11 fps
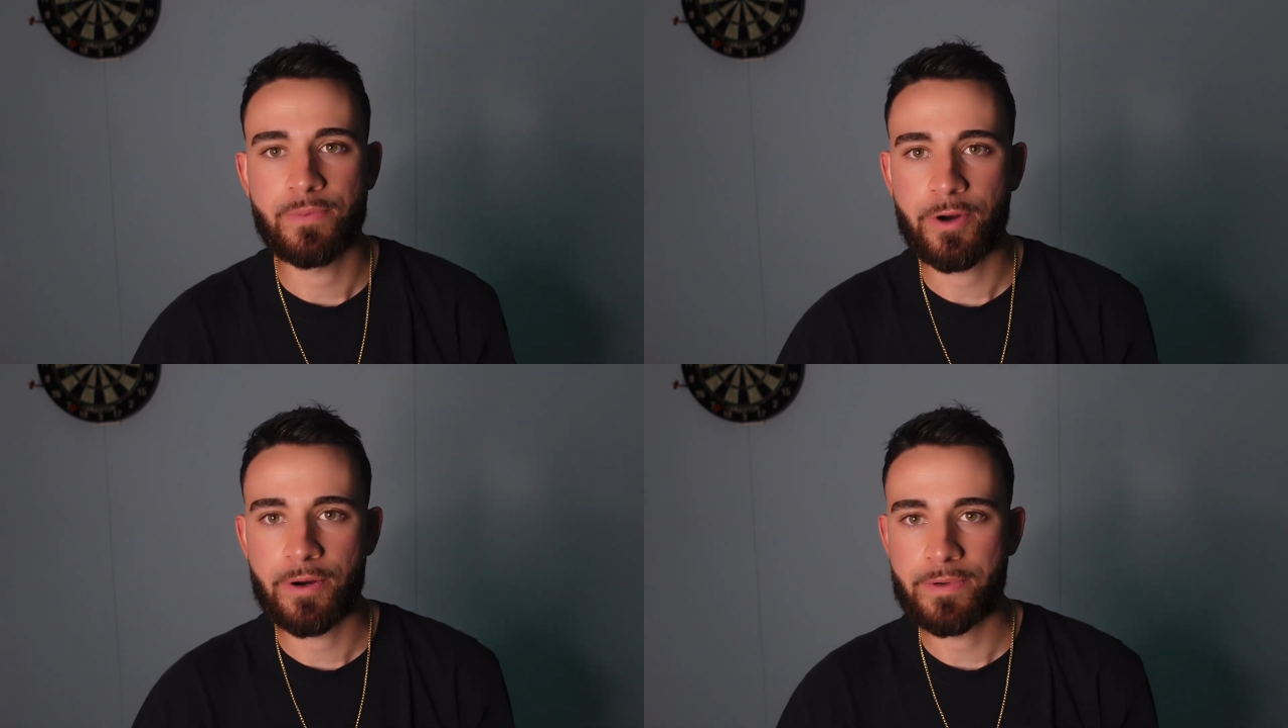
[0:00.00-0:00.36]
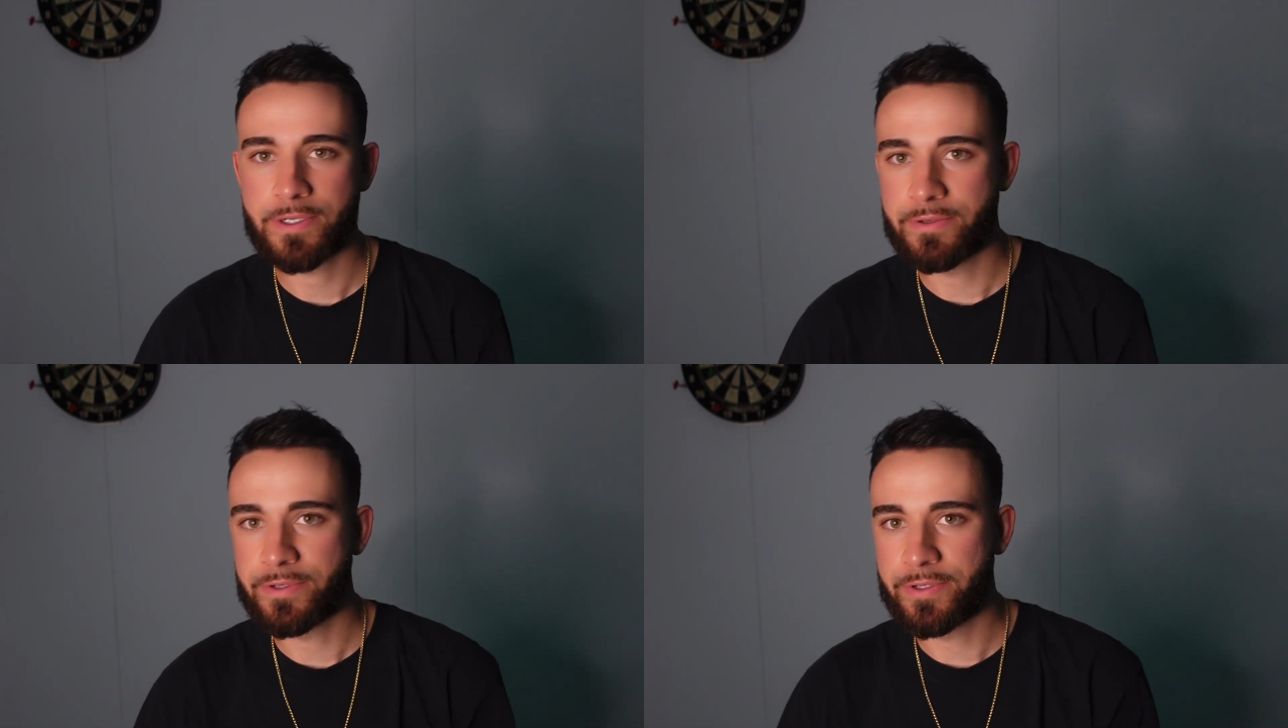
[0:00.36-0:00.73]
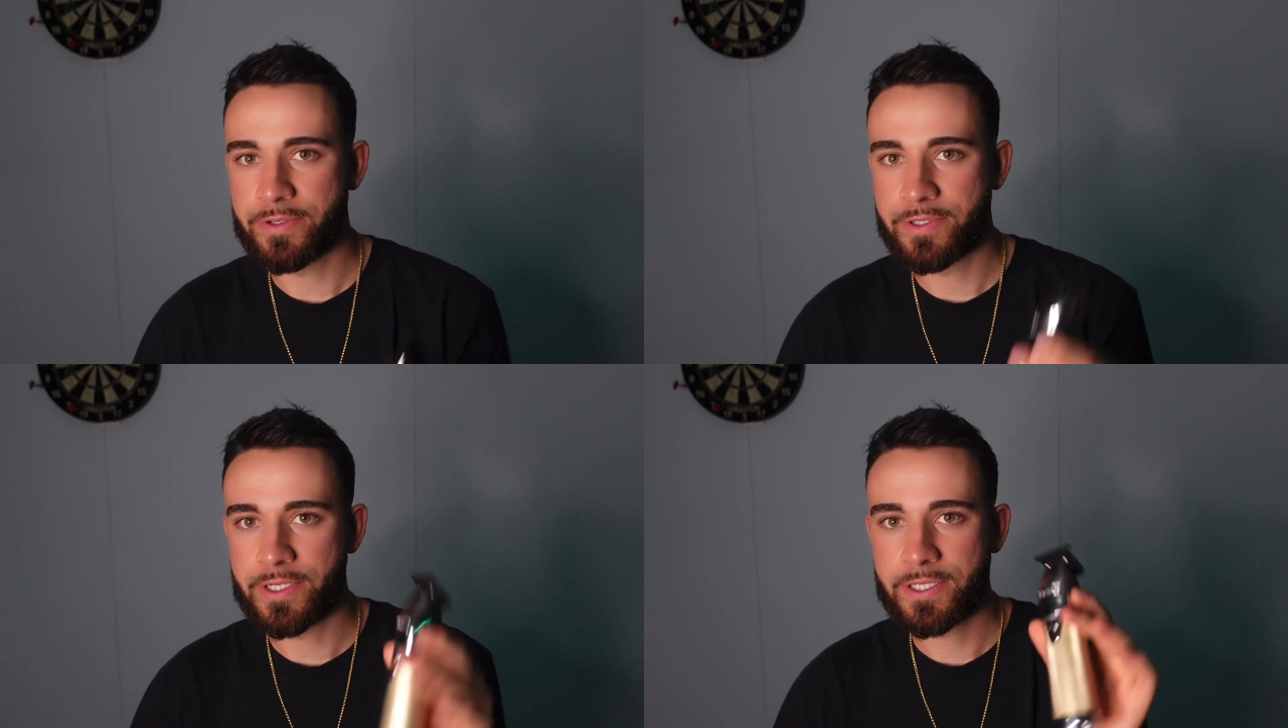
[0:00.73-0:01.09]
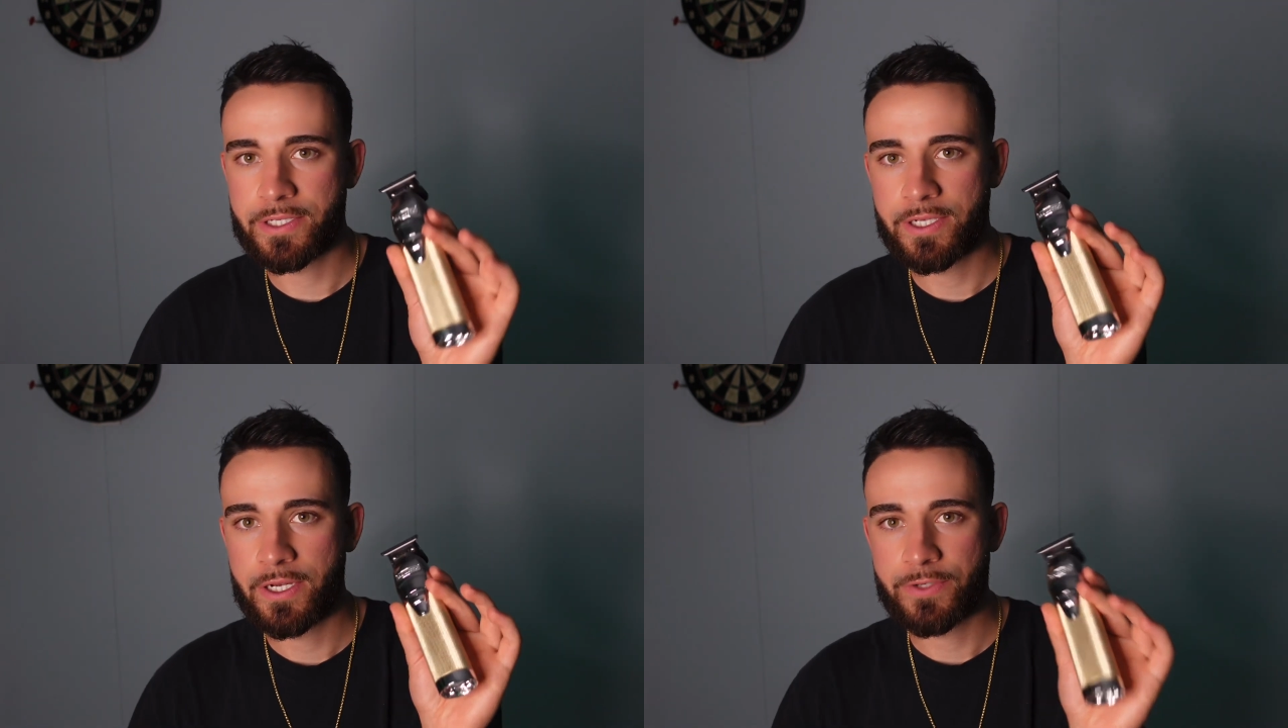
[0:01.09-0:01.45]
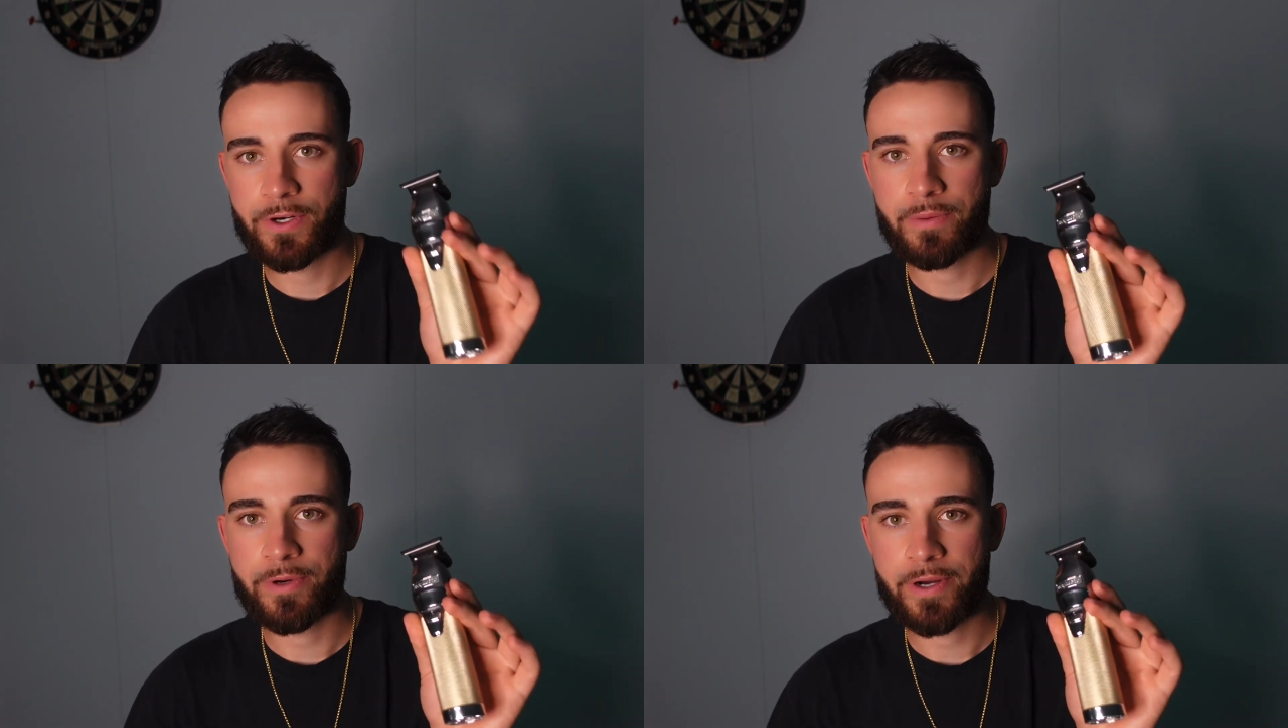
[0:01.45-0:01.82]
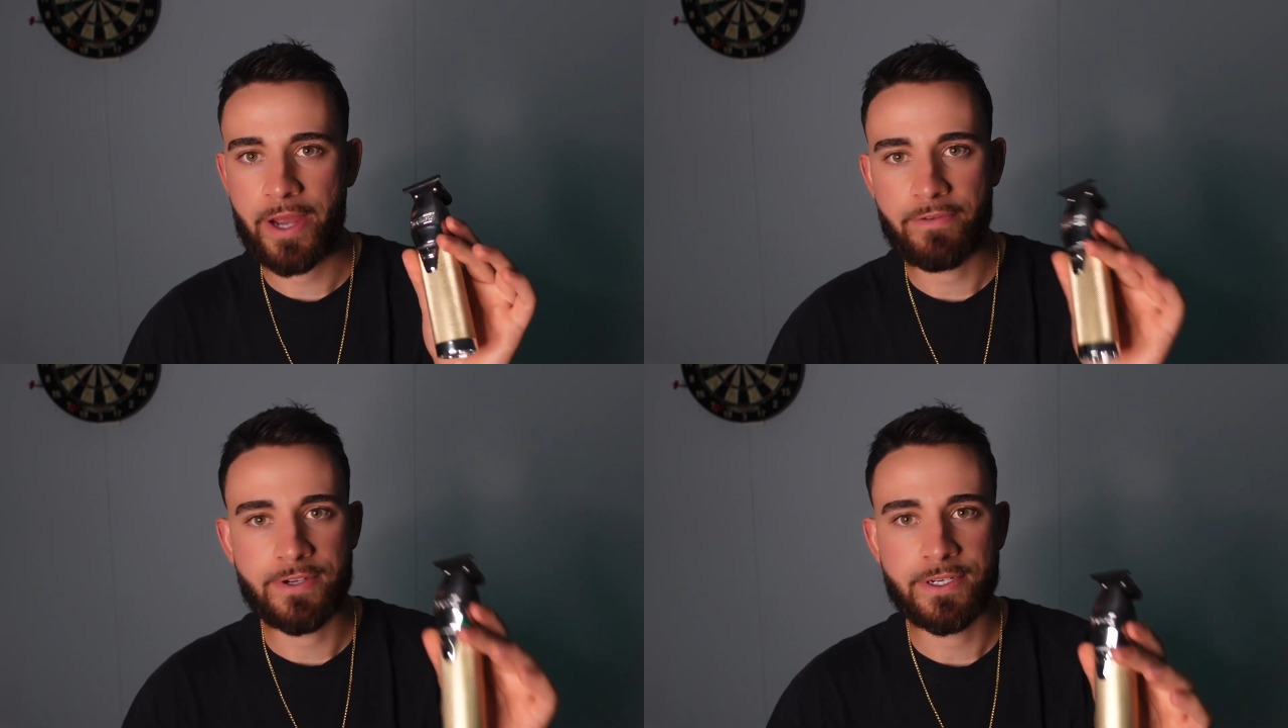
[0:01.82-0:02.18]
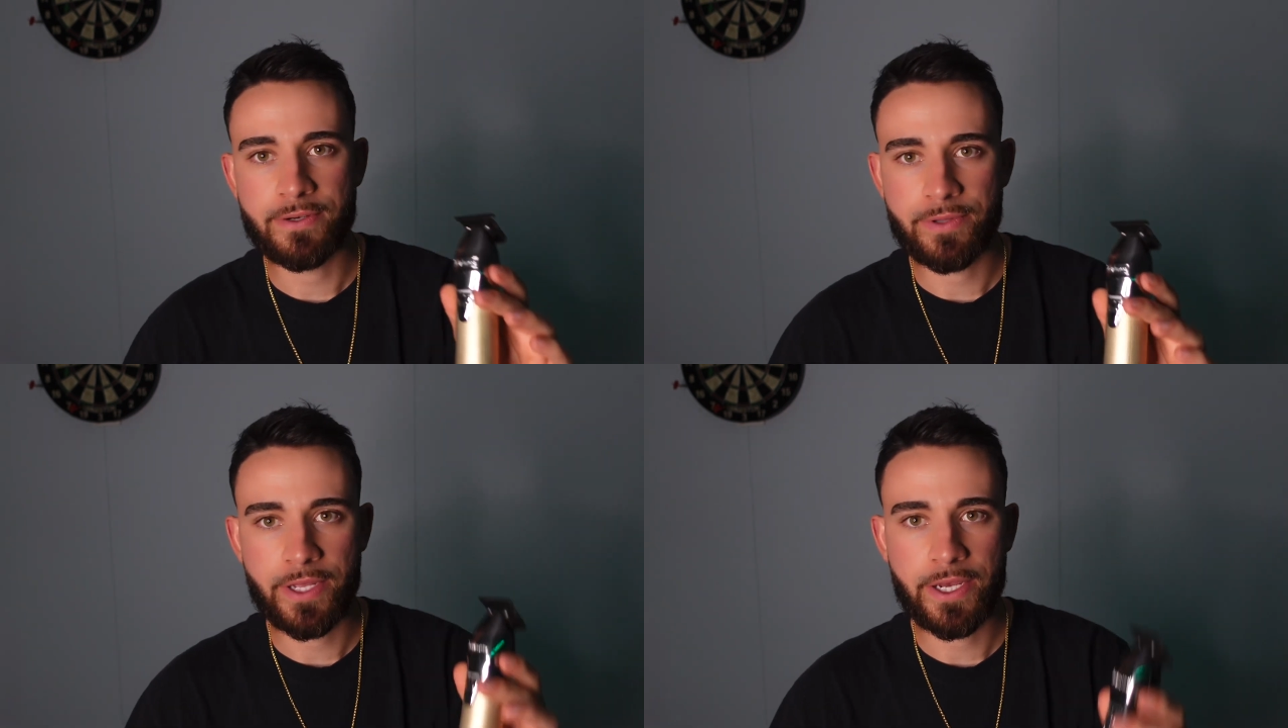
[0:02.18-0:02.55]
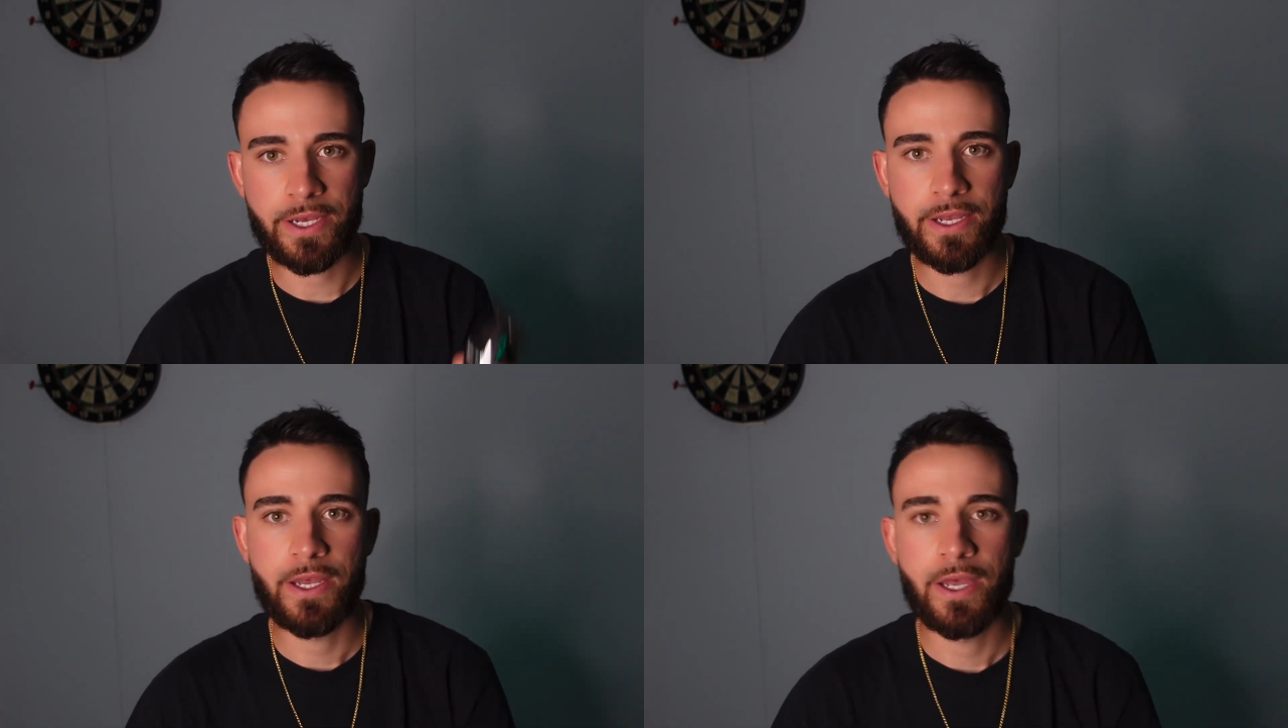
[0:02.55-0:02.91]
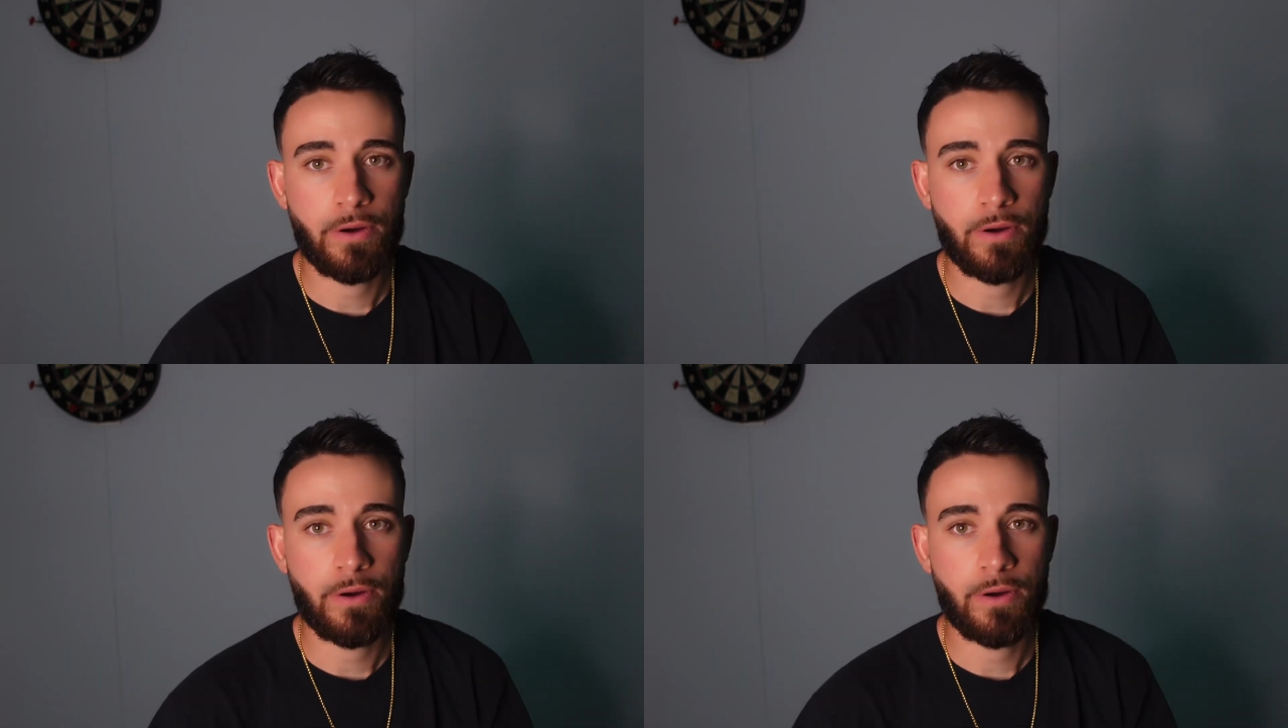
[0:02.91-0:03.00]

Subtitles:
barbers who use this trimmer every single day.